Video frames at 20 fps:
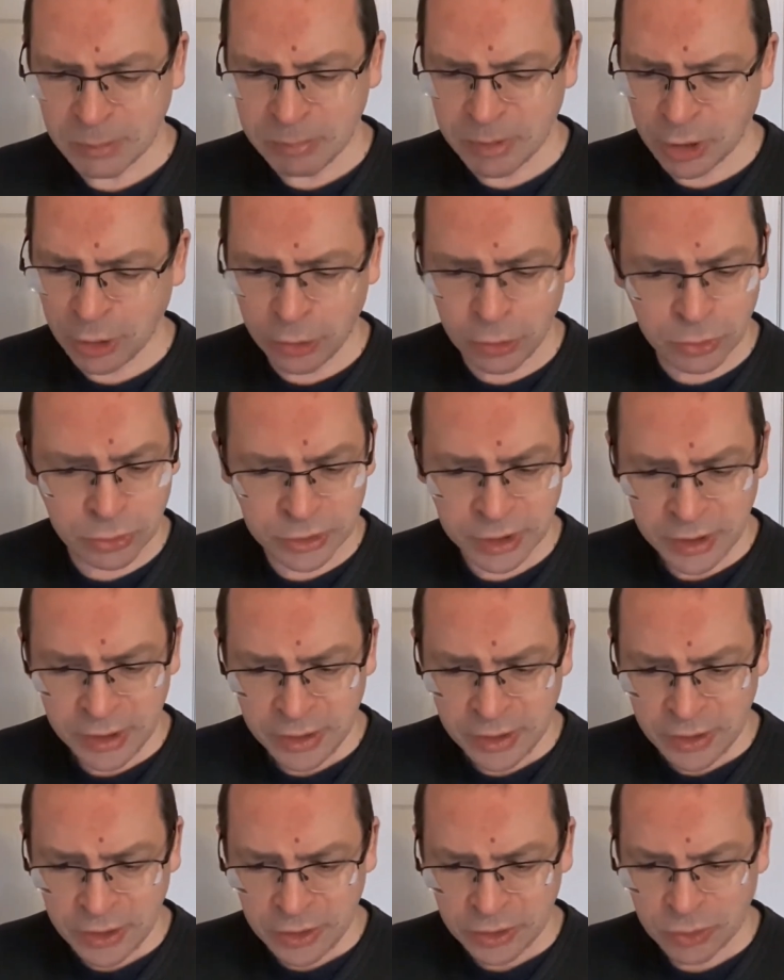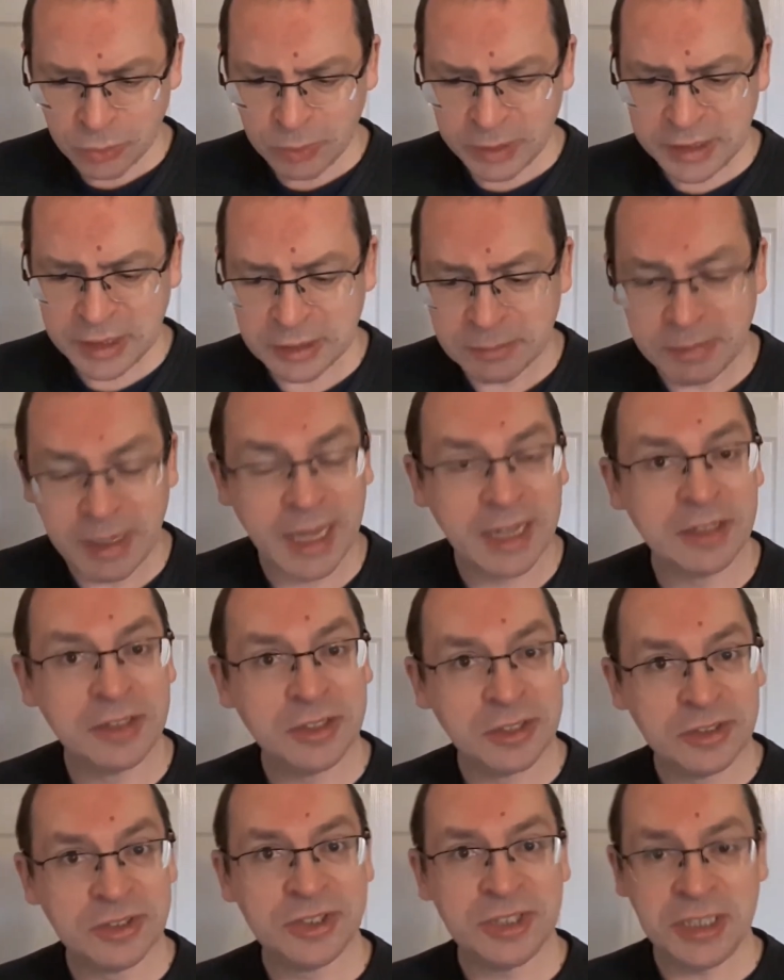Behold, the wicked
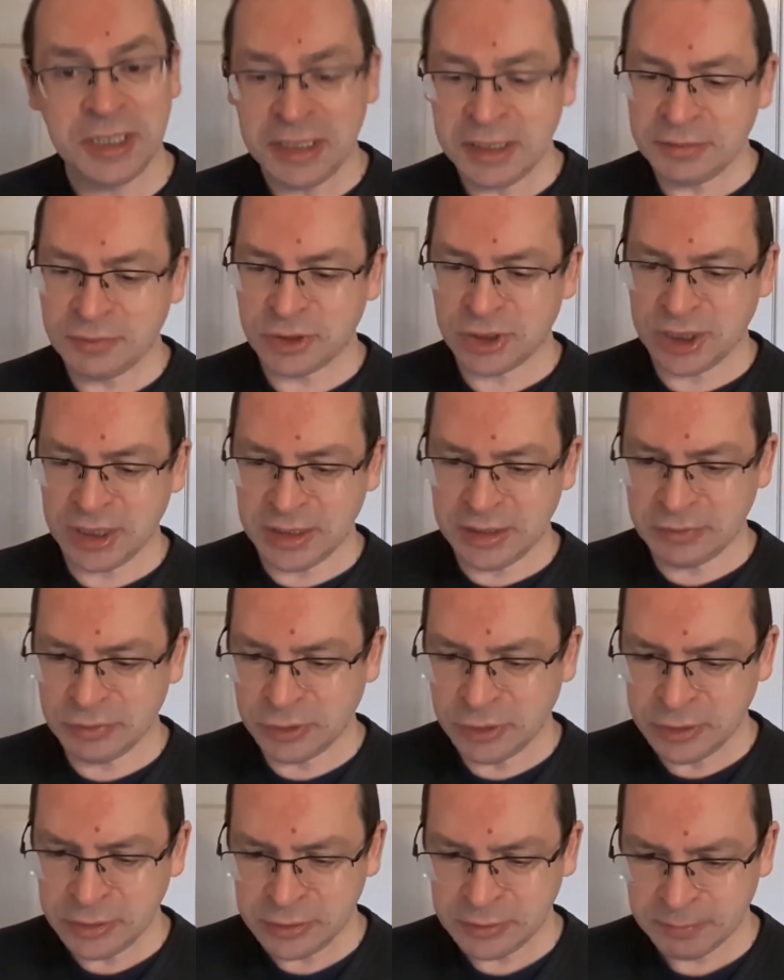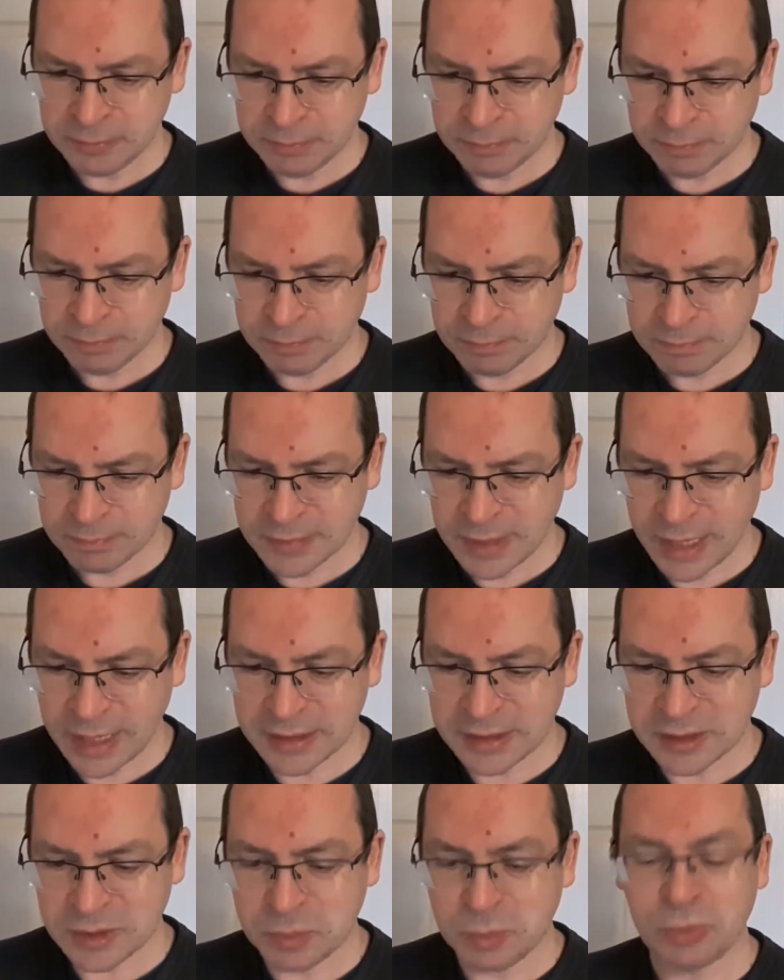man conceives evil
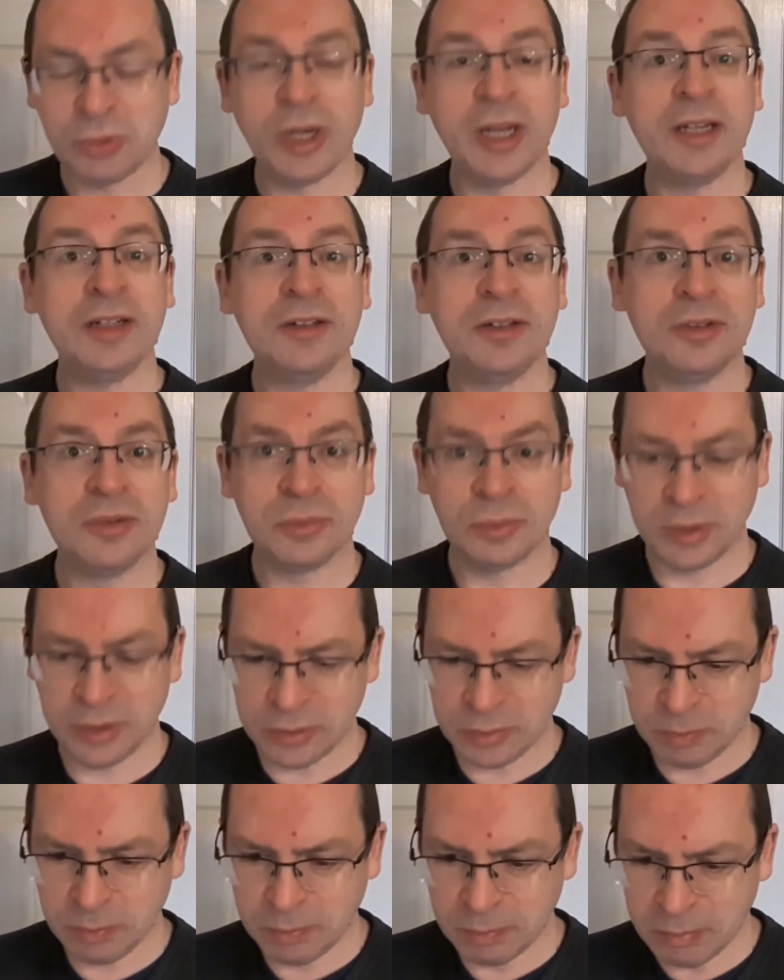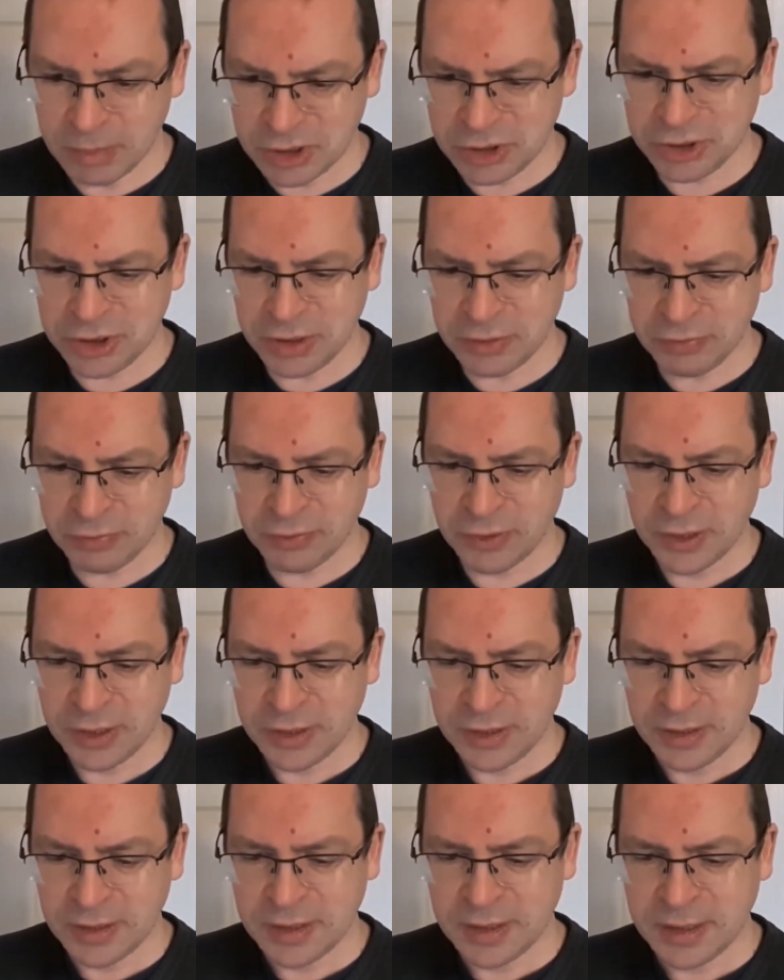and is pregnant with mischief
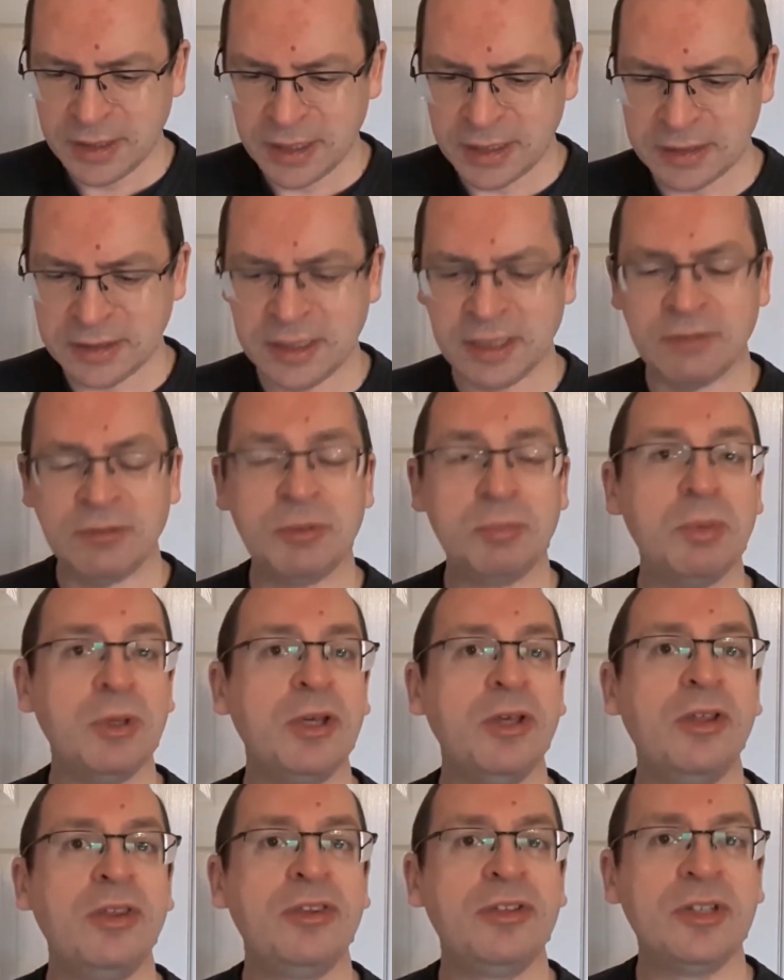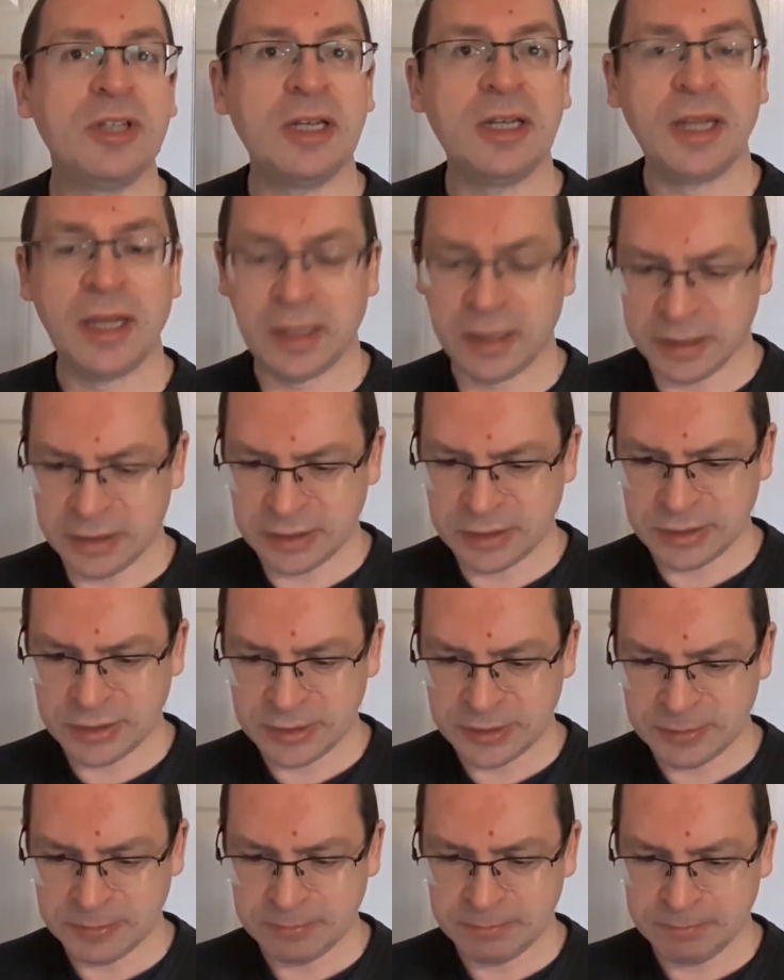and gives birth to
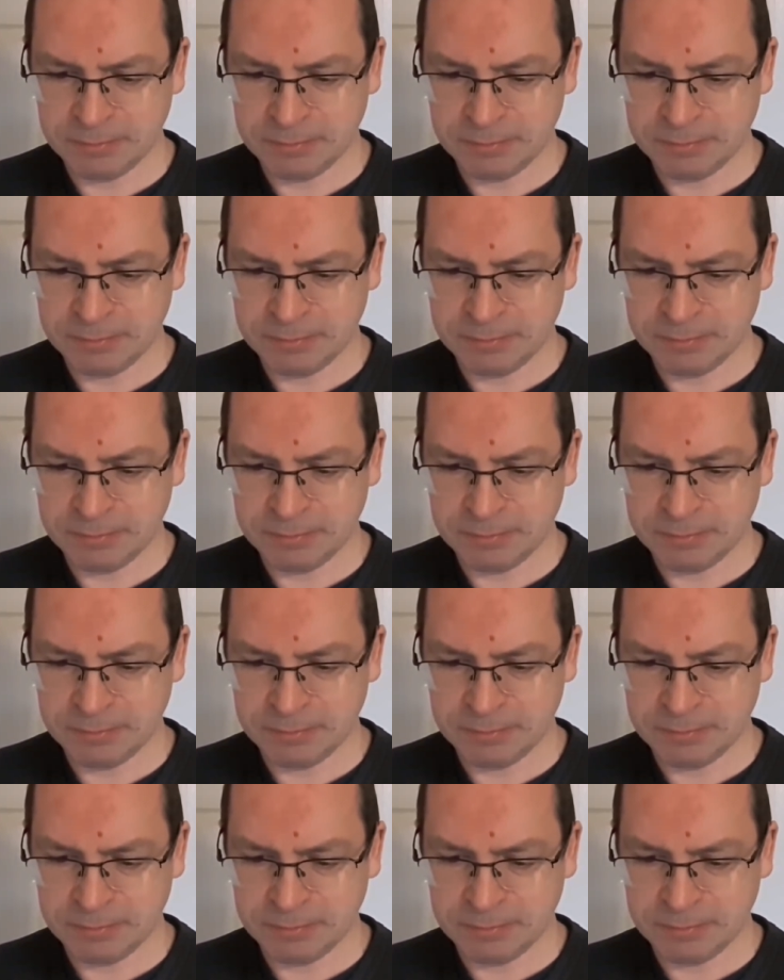lies.